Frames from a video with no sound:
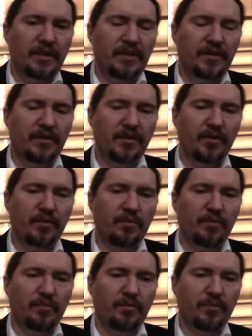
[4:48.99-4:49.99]
So,
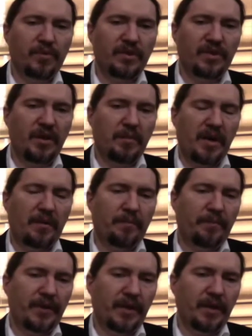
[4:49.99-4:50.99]
to sum up,
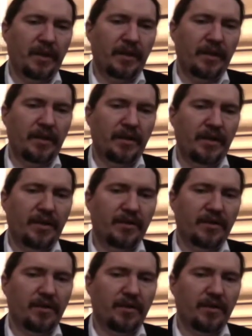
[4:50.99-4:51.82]
there's